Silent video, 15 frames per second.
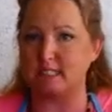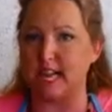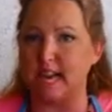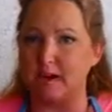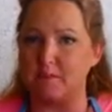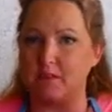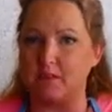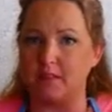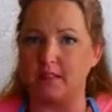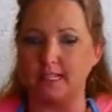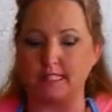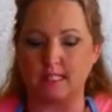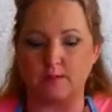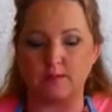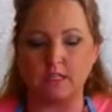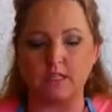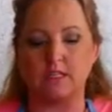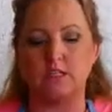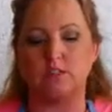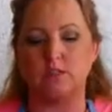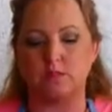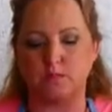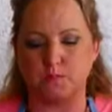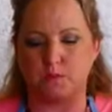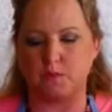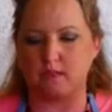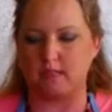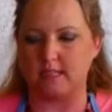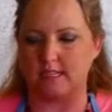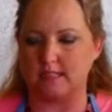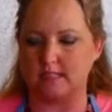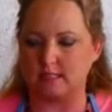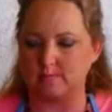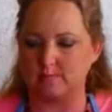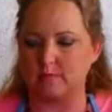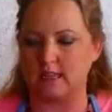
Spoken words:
I have both of these, I'm going to use both of these.